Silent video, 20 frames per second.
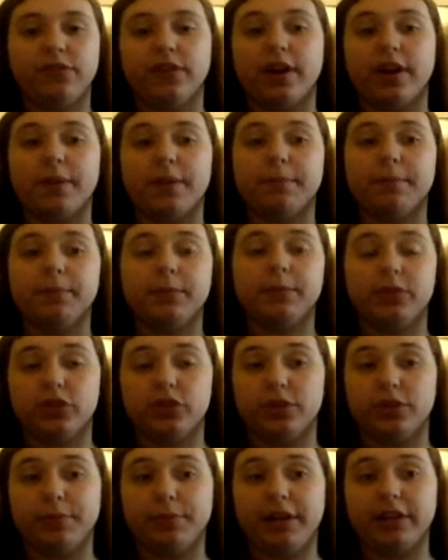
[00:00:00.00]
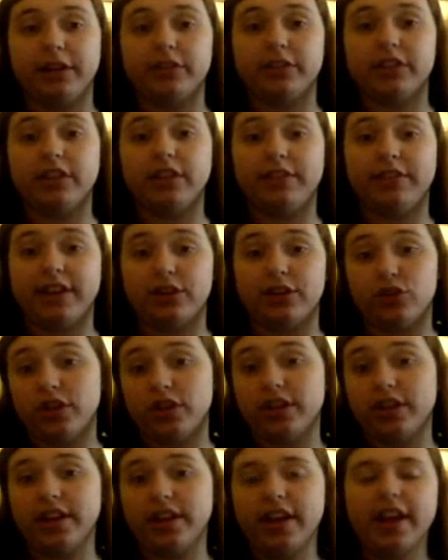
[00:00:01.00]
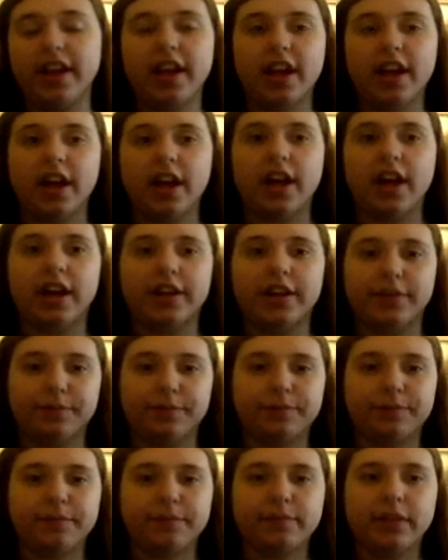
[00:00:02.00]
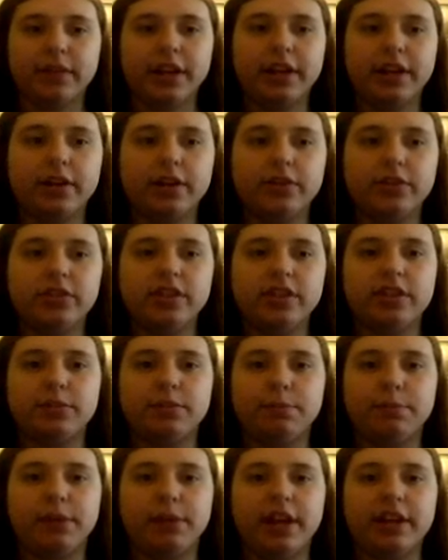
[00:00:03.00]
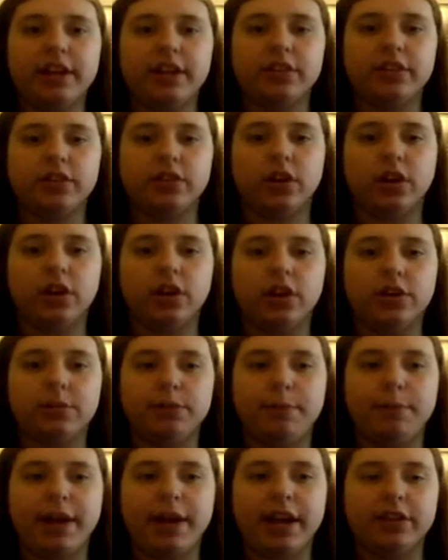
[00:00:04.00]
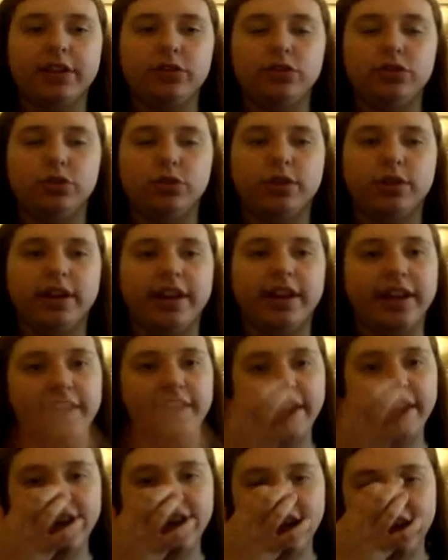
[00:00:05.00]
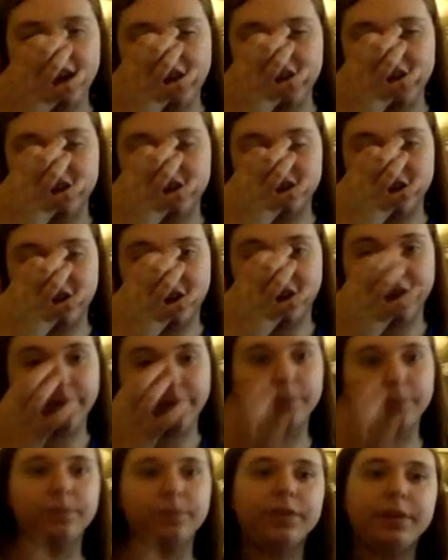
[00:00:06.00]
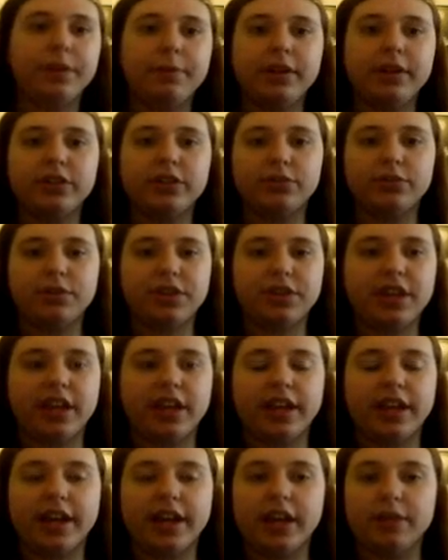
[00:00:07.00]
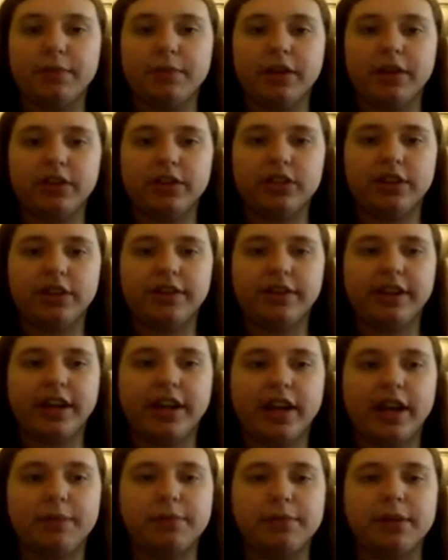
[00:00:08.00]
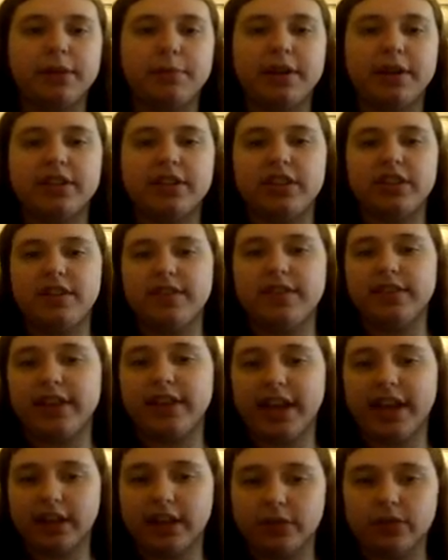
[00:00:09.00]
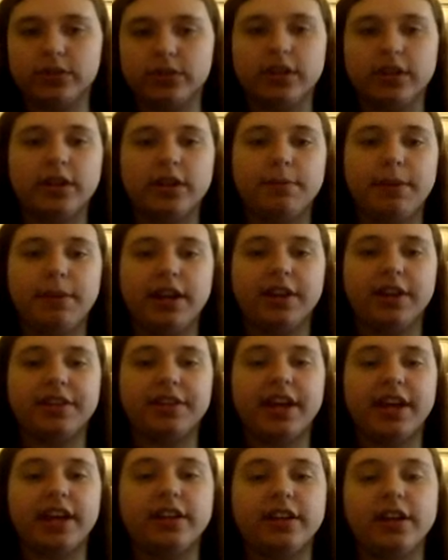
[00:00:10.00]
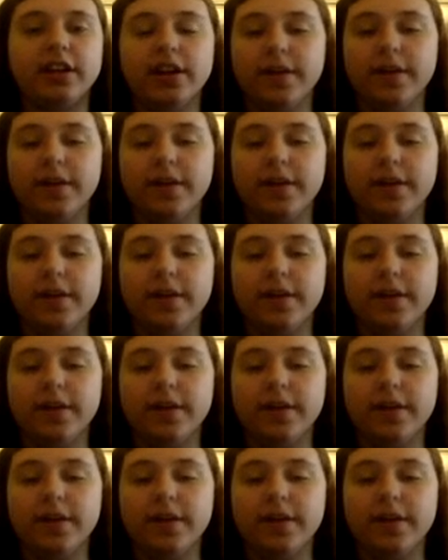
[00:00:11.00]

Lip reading: from Terminator Salvation, he goes to this planet called Pandora, and he meets with the head military guy played by Stephen Lang, who's going to be on that